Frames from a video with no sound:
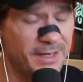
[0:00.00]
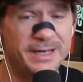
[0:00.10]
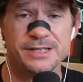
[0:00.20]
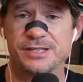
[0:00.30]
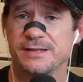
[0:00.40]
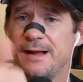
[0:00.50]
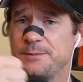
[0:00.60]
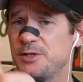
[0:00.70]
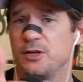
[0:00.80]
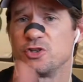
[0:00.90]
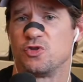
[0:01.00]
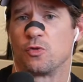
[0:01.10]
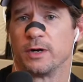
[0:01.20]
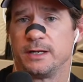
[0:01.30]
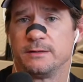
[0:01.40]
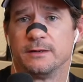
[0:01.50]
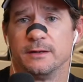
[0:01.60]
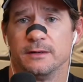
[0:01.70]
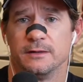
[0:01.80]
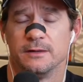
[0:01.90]
it stops their snoring.
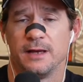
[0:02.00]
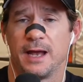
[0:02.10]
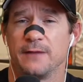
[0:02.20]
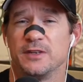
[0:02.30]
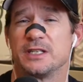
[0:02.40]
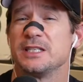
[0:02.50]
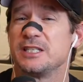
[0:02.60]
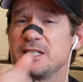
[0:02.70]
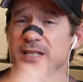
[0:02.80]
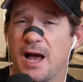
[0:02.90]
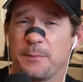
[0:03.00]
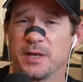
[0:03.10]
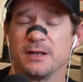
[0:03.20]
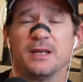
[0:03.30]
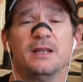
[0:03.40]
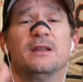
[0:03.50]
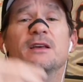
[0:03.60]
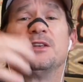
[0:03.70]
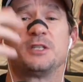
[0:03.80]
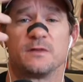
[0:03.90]
And if it doesn't stop it, it
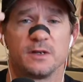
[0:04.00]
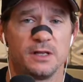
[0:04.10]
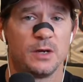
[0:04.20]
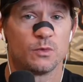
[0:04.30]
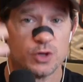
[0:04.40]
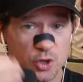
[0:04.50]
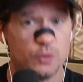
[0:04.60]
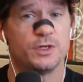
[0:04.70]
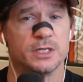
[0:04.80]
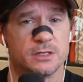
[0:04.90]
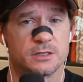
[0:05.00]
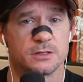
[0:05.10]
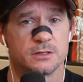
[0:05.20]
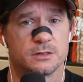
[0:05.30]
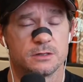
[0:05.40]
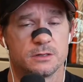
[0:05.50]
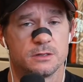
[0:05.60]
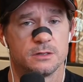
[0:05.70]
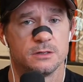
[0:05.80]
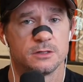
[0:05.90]
severely reduces
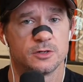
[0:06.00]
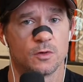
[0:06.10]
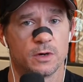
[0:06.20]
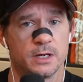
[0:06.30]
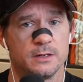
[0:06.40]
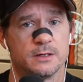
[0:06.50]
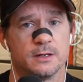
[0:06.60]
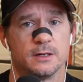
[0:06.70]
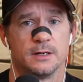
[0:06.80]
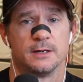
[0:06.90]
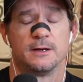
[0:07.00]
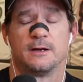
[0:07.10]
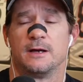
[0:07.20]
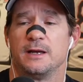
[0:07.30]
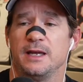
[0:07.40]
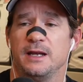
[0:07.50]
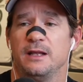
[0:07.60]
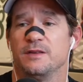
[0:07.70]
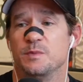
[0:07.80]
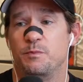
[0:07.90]
snoring. It
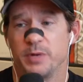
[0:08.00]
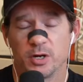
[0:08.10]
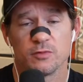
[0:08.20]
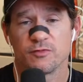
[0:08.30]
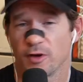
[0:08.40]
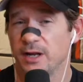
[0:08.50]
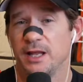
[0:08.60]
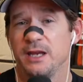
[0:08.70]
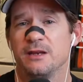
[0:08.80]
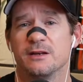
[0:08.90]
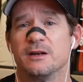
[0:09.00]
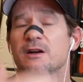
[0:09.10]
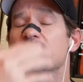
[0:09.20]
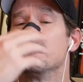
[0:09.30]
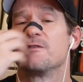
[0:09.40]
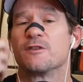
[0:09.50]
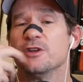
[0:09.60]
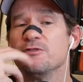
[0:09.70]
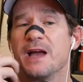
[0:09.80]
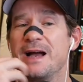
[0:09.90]
is beard-friendly for
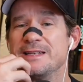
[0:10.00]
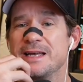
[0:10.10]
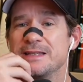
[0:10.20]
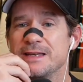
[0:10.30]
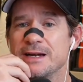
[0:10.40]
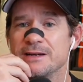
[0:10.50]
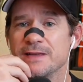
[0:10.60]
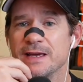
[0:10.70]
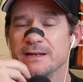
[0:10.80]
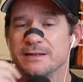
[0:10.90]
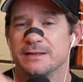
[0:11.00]
you guys out there that